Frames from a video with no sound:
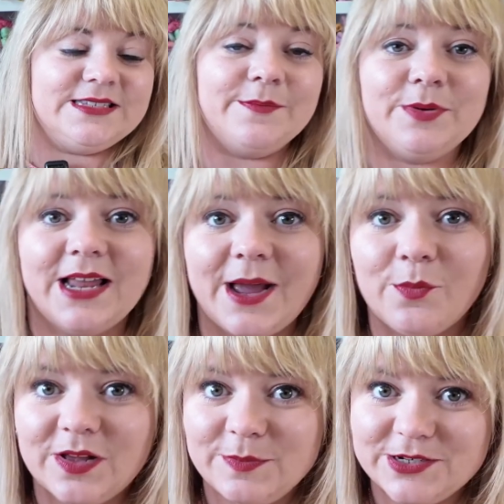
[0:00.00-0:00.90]
sample. I
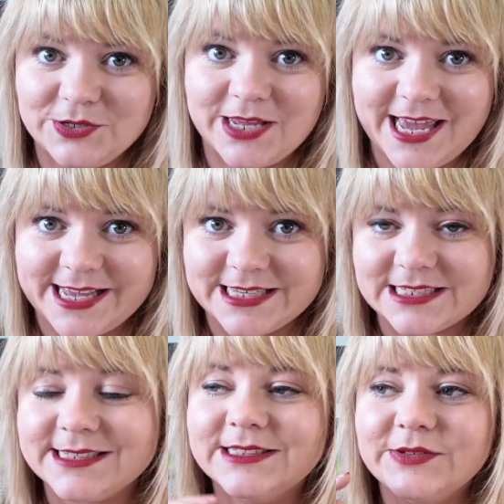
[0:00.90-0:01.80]
will be doing
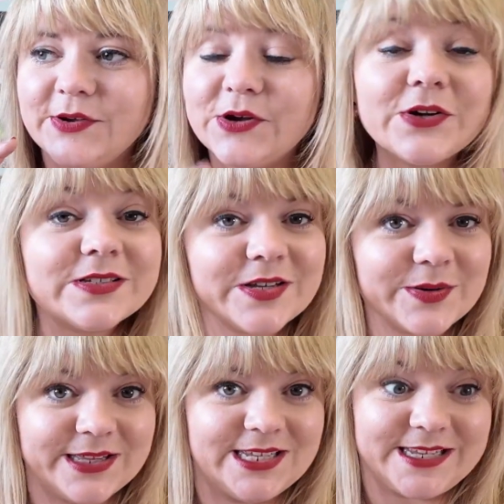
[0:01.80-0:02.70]
kits. Also
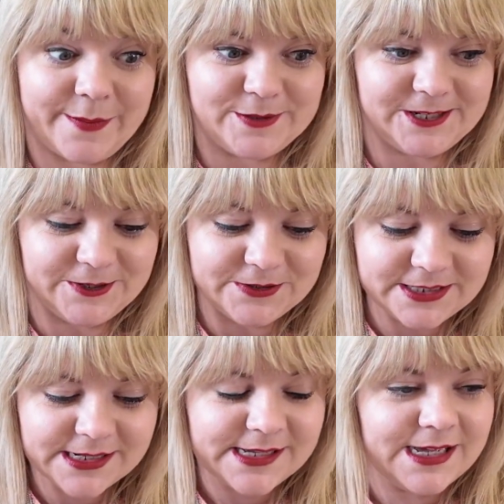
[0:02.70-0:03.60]
in this
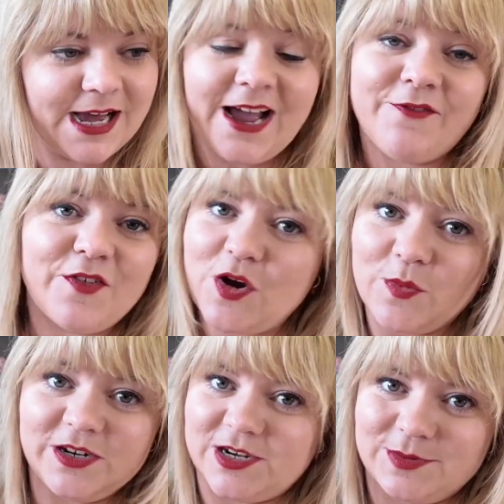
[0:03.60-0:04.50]
episode, I forgot
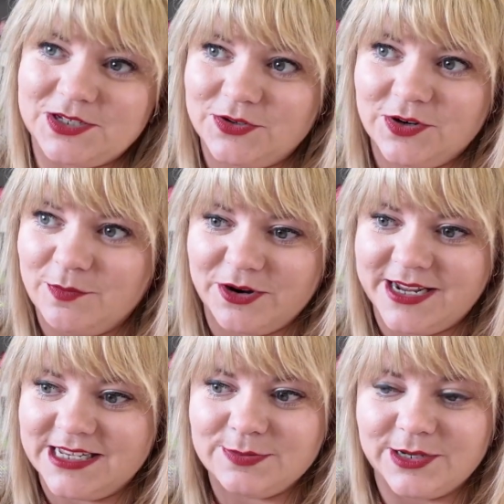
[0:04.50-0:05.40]
which episode number
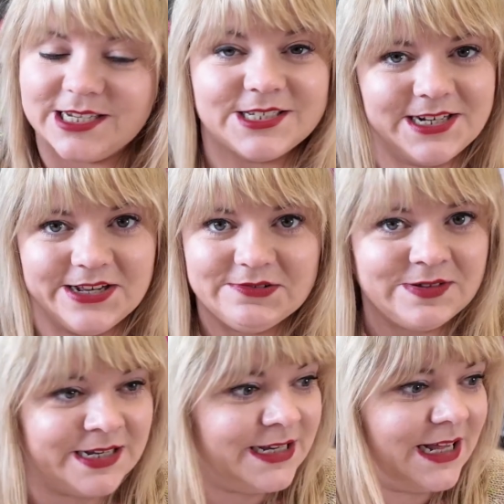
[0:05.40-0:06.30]
it is because, you know,
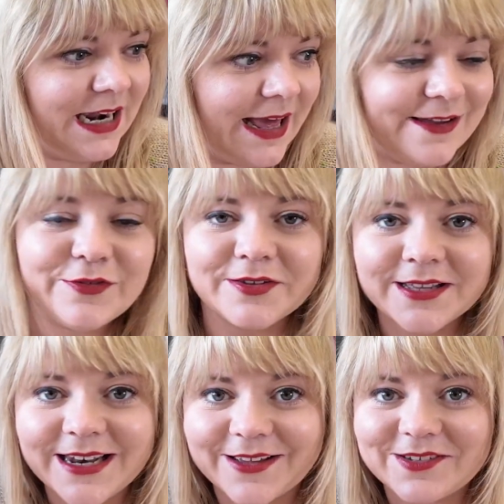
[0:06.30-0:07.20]
life
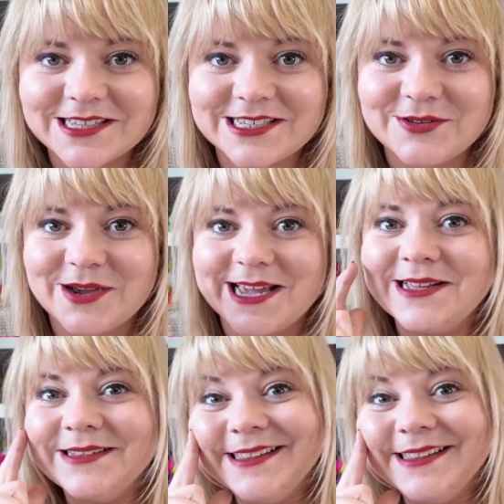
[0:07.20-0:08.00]
gets in the way.